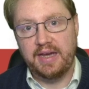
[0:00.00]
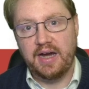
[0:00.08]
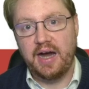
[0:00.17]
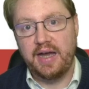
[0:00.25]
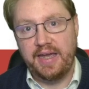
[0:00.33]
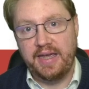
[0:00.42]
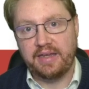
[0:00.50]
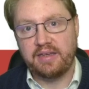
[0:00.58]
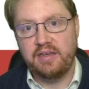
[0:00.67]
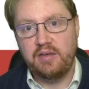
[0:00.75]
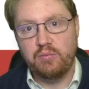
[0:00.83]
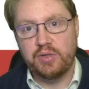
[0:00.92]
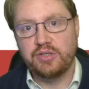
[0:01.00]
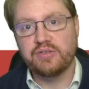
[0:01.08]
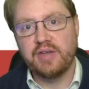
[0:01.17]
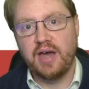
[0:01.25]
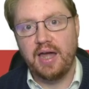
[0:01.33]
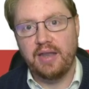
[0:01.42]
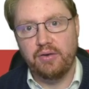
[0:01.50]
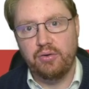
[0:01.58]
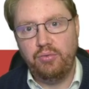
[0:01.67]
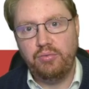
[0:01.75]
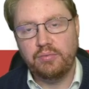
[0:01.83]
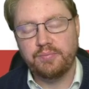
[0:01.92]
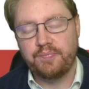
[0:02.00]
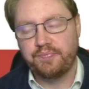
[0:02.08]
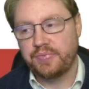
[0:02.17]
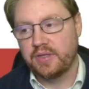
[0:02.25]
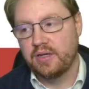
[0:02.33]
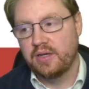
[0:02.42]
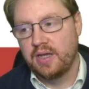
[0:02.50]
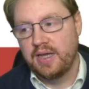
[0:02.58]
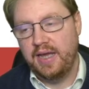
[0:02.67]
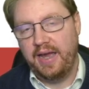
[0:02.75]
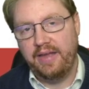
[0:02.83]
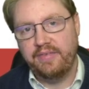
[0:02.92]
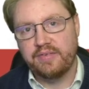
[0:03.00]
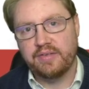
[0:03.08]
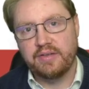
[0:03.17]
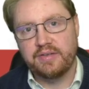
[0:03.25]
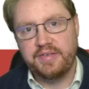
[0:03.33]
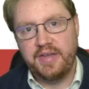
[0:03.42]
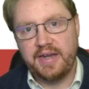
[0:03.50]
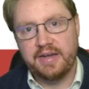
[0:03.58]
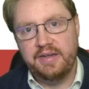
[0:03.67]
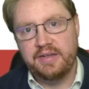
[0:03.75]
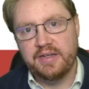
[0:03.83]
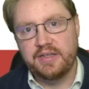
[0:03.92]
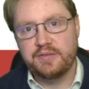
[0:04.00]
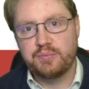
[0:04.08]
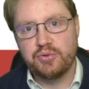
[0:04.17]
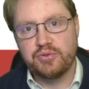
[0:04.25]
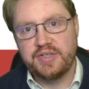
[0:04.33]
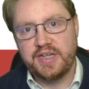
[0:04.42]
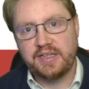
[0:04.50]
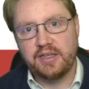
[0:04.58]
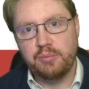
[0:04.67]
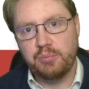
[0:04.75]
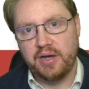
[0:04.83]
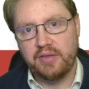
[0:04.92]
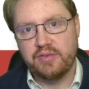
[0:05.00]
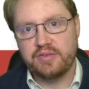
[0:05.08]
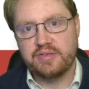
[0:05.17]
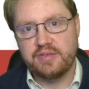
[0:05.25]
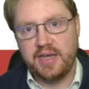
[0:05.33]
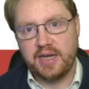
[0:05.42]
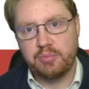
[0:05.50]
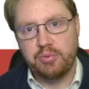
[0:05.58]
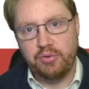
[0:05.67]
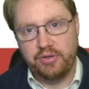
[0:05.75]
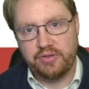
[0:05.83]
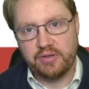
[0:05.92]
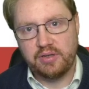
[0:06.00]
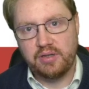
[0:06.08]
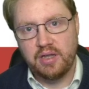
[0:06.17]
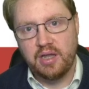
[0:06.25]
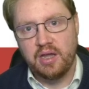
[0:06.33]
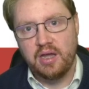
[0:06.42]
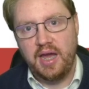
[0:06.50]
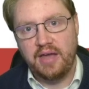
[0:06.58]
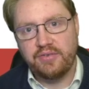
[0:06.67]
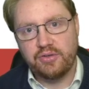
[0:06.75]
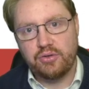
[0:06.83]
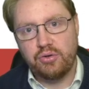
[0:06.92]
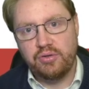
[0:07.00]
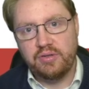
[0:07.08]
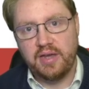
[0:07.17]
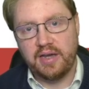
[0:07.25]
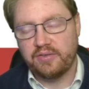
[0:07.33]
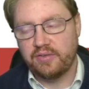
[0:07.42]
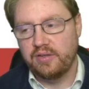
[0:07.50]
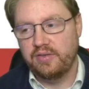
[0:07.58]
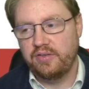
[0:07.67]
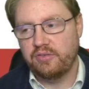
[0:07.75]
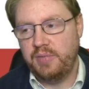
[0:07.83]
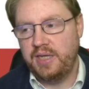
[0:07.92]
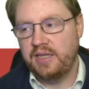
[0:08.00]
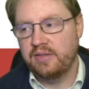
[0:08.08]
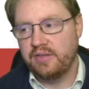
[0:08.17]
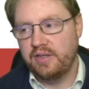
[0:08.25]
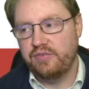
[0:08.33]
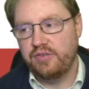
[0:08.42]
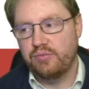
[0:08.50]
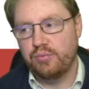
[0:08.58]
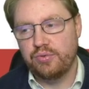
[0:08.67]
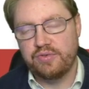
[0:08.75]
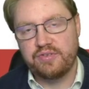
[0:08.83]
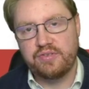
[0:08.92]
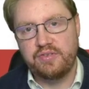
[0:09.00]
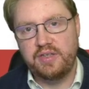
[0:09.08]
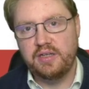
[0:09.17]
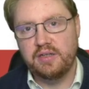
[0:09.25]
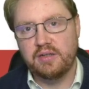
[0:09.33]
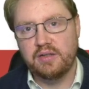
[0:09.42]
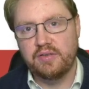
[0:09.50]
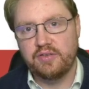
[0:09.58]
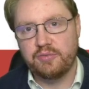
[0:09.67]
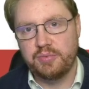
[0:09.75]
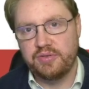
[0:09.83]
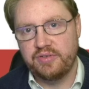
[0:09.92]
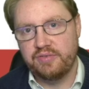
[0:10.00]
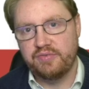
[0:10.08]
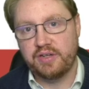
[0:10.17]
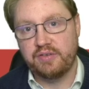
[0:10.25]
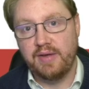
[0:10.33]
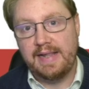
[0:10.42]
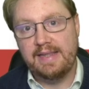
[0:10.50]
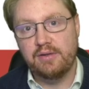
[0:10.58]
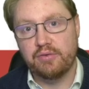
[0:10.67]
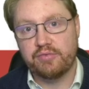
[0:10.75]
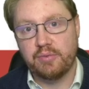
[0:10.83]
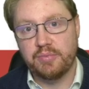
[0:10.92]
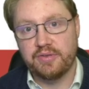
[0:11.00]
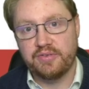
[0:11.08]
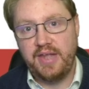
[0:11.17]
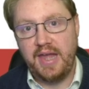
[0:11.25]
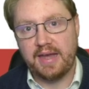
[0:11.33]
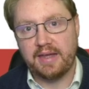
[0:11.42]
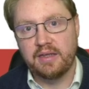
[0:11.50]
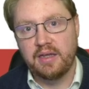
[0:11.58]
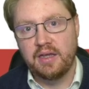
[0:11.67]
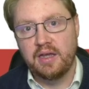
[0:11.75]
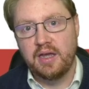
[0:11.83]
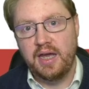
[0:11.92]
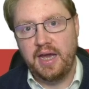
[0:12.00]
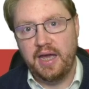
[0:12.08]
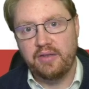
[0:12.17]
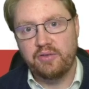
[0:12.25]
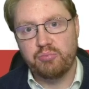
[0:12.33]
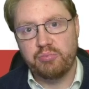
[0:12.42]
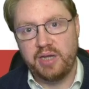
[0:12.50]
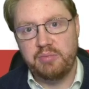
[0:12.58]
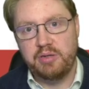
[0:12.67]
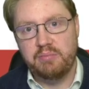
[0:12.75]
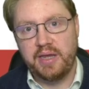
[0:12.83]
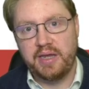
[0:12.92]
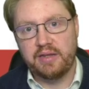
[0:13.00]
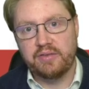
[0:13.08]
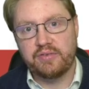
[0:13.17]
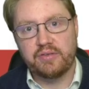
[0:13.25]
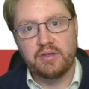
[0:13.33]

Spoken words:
IA key, which is unknown. And second, it's protected by the stack pointer, as a context. This means if you would steal this specific value from the stack and maybe make it